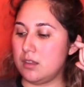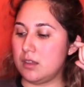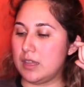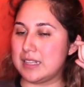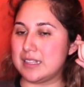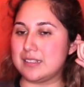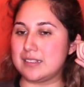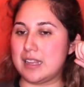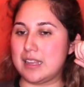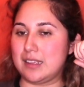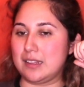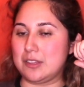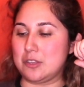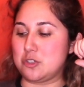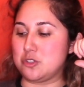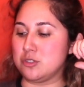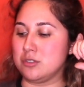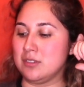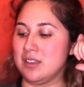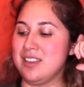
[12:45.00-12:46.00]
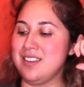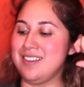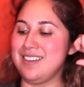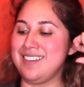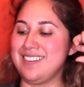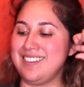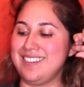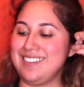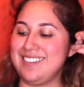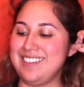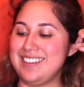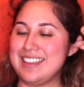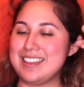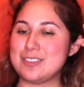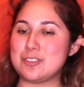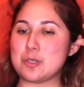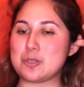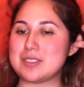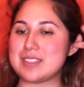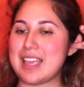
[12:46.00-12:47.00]
In English?
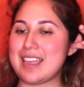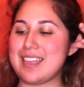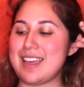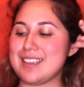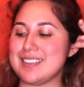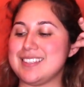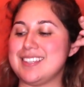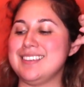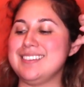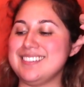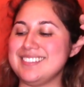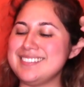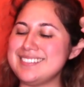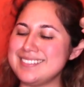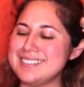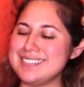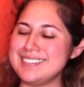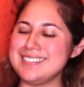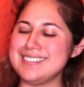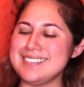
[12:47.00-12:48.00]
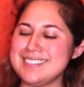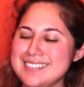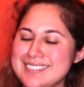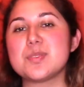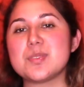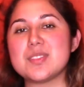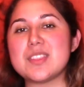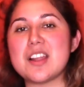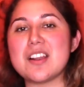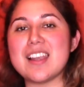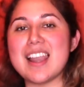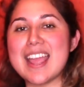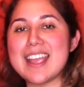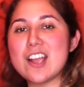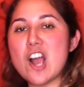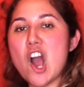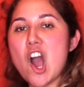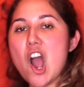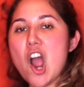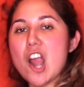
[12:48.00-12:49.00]
Tostadas. They're
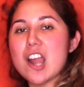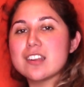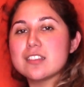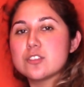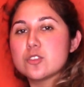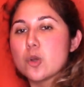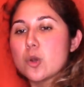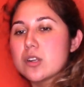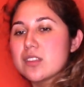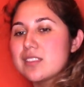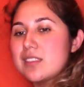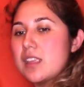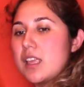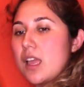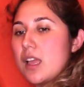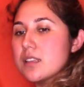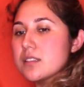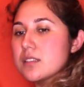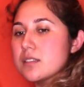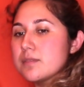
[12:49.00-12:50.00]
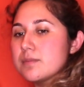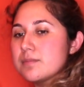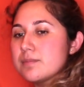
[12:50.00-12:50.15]
like hard tortillas.